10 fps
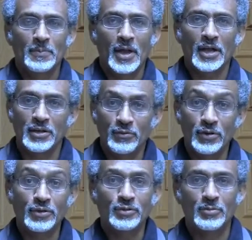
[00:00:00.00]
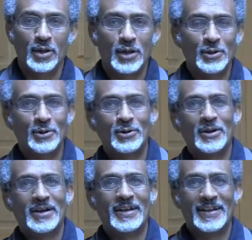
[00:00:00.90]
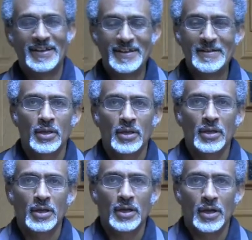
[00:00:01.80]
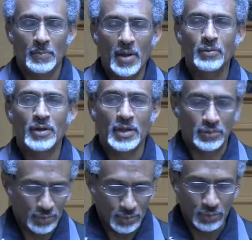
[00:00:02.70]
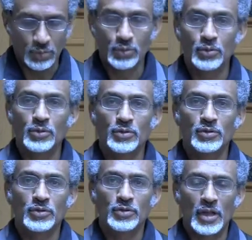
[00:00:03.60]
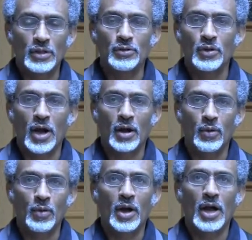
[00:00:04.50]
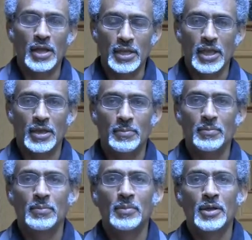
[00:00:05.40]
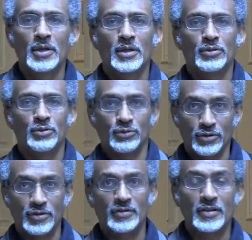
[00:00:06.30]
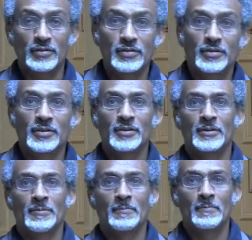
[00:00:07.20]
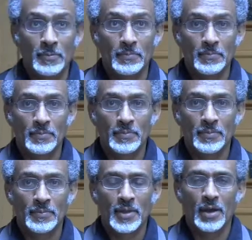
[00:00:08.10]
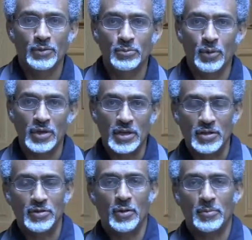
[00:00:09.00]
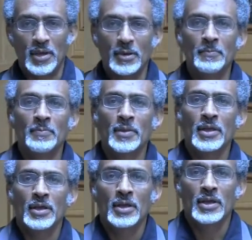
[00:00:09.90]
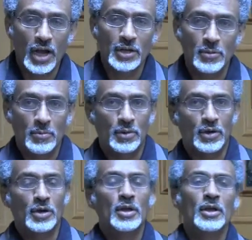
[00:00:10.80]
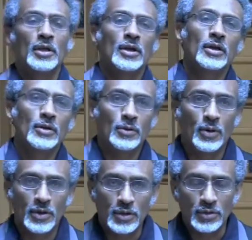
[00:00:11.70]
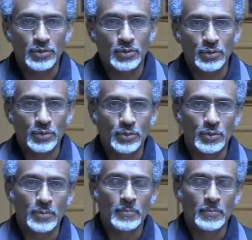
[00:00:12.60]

Adafrus Balluhu. I would like to tell you how I came to Jesus. I was born in Ethiopia. I remember going to